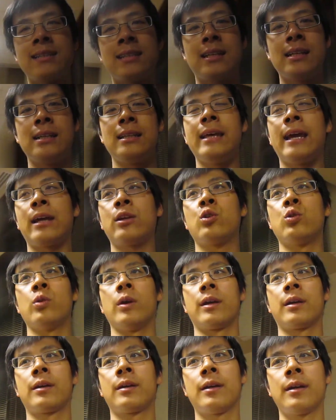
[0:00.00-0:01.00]
and electric.
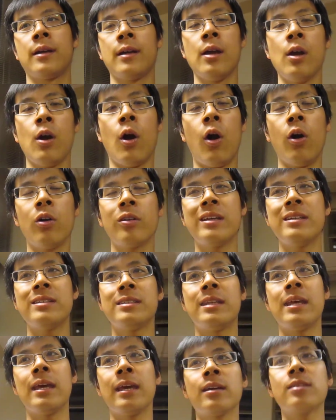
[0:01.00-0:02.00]
All these
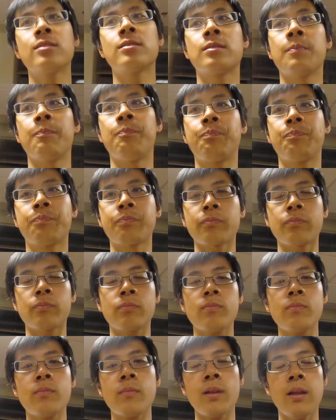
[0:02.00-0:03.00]
things,
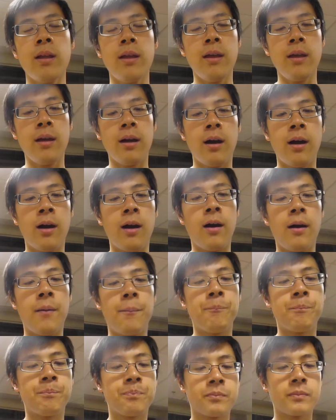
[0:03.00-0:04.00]
um,